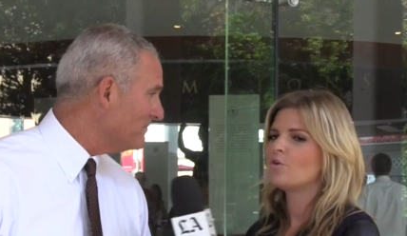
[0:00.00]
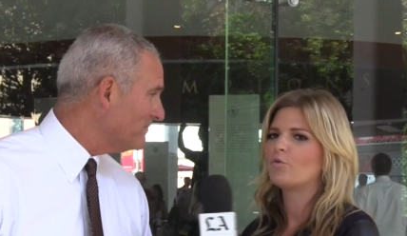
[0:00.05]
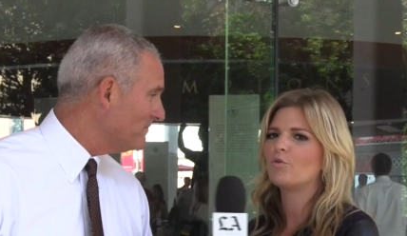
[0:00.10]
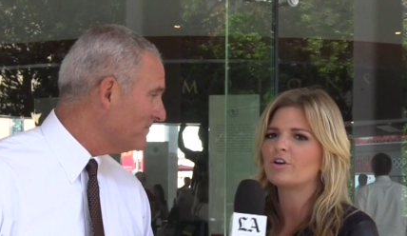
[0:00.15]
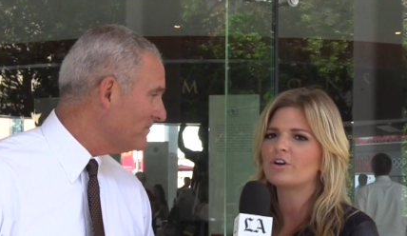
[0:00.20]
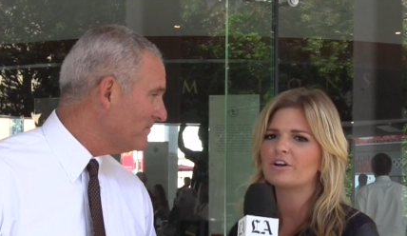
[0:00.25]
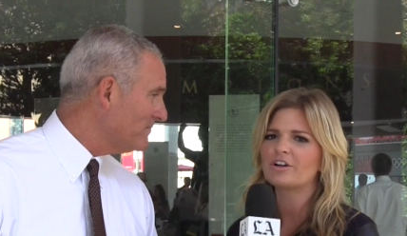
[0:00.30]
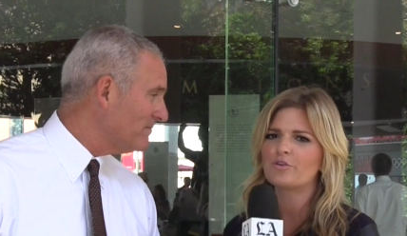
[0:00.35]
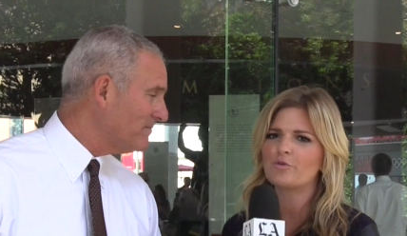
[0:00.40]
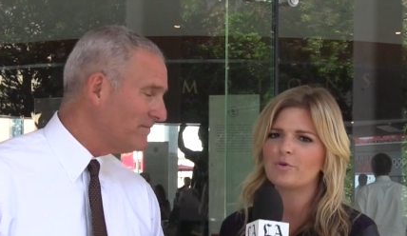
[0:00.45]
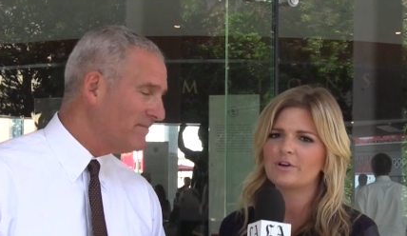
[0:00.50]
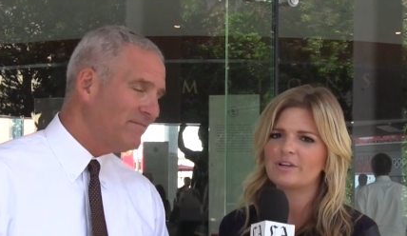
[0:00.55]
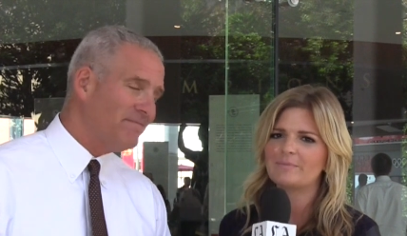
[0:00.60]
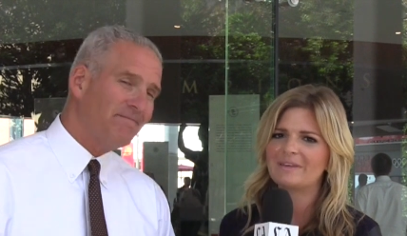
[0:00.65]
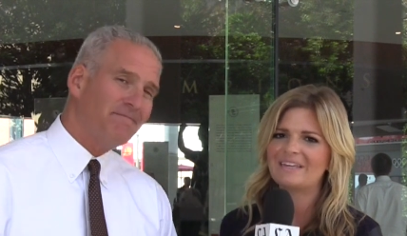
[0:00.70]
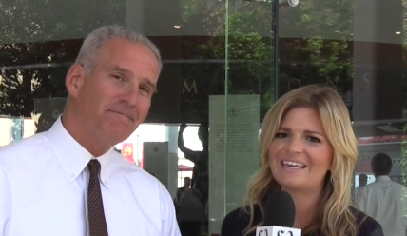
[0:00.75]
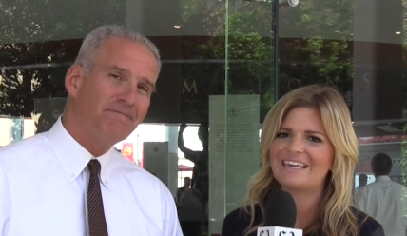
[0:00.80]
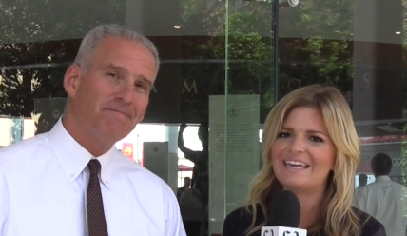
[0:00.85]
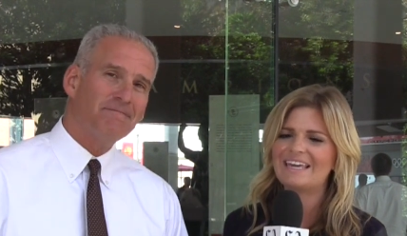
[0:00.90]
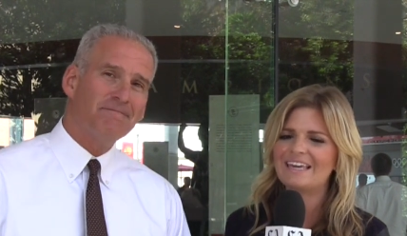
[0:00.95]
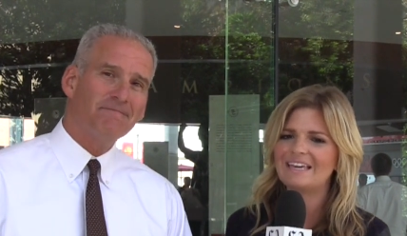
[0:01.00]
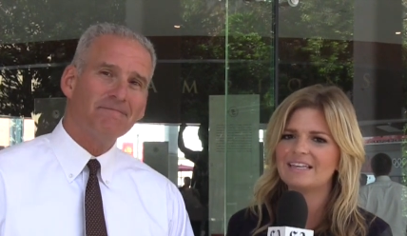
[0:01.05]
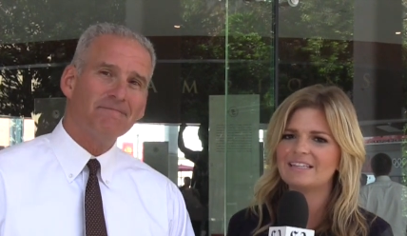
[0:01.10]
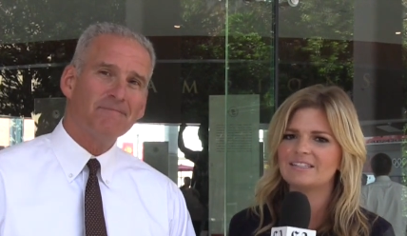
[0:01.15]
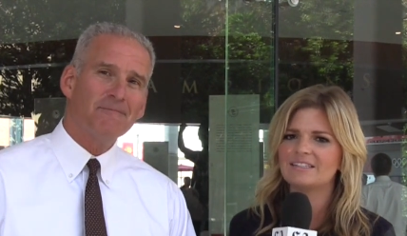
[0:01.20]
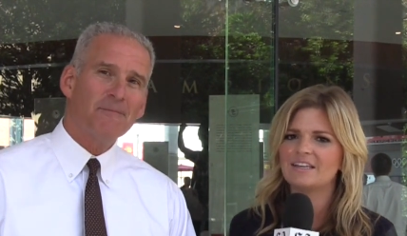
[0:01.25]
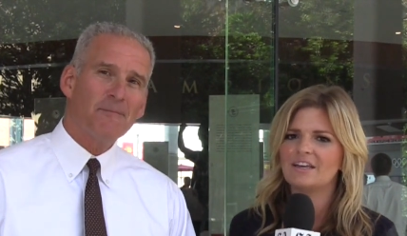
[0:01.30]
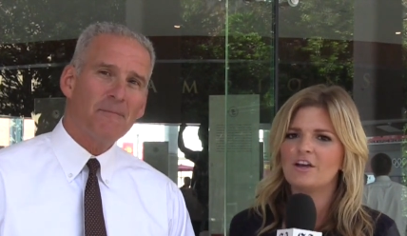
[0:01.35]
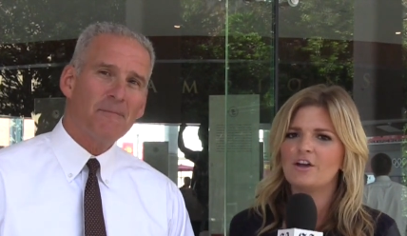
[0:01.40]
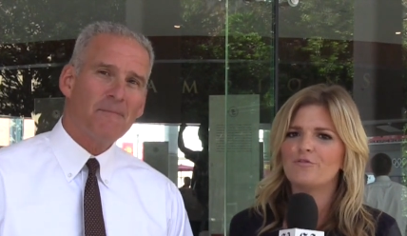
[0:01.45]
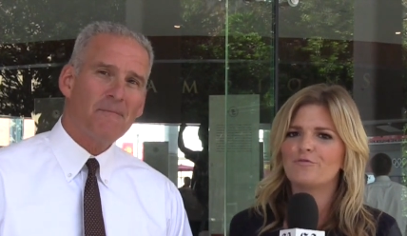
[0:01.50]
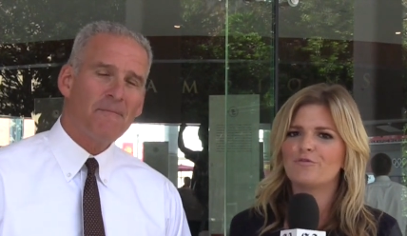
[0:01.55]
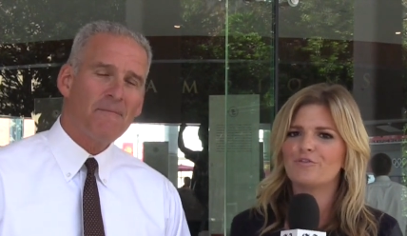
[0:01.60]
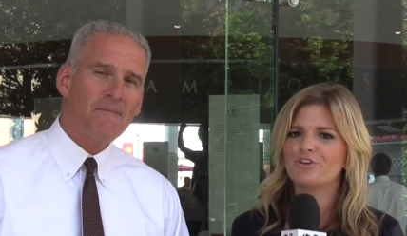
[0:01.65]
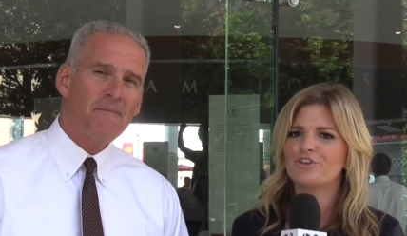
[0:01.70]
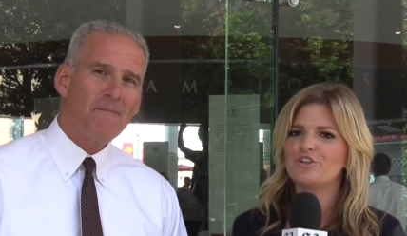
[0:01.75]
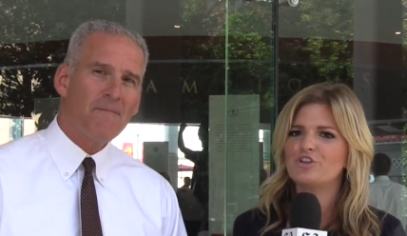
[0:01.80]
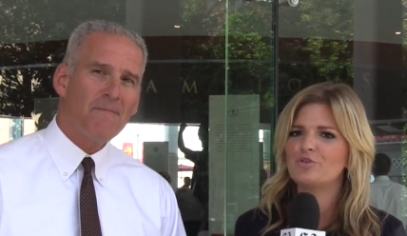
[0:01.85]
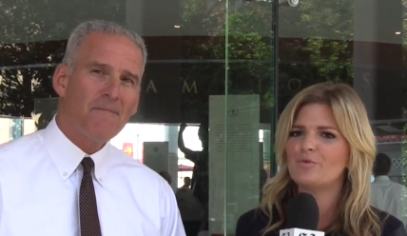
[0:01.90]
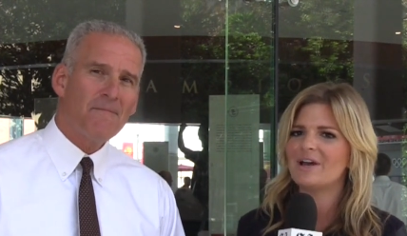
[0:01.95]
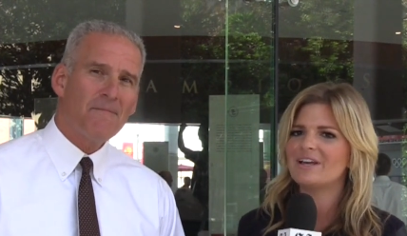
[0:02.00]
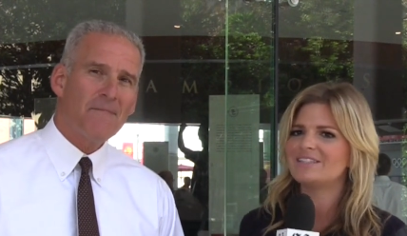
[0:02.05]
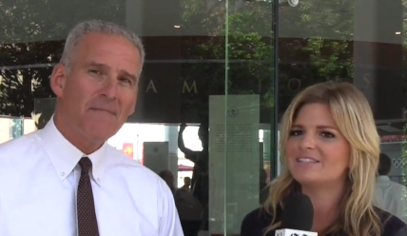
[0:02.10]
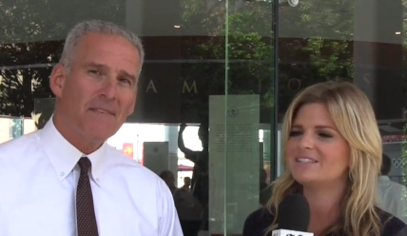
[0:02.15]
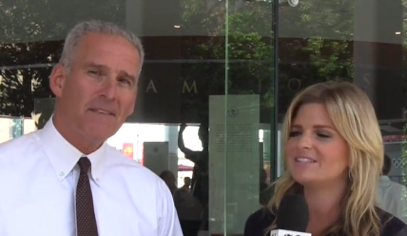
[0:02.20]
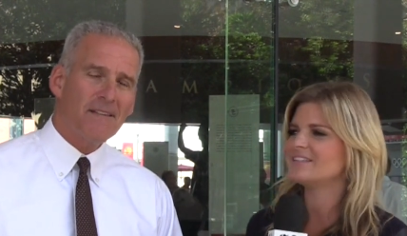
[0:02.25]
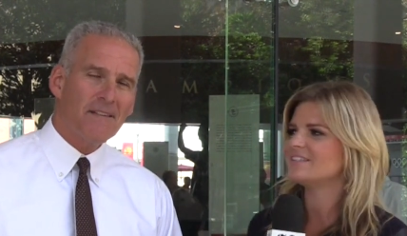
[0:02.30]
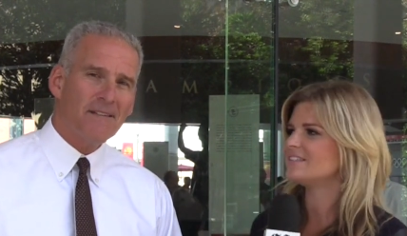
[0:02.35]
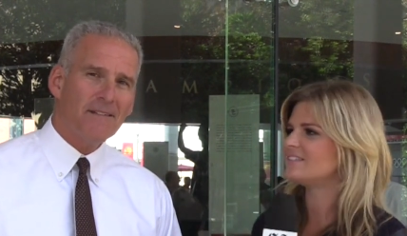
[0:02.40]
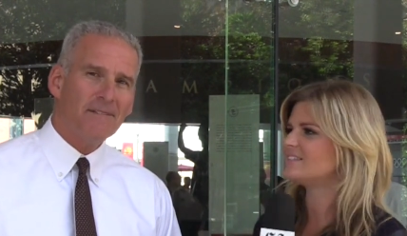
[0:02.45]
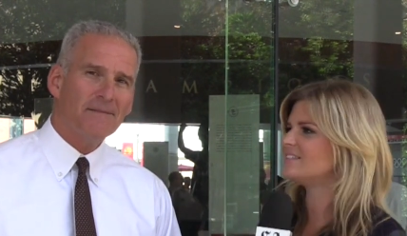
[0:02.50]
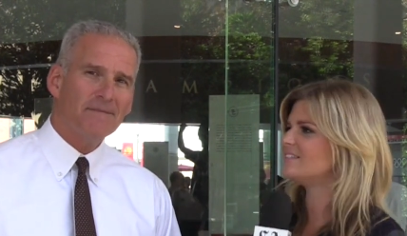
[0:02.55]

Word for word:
Speaker 1: What are going to be keys for USC's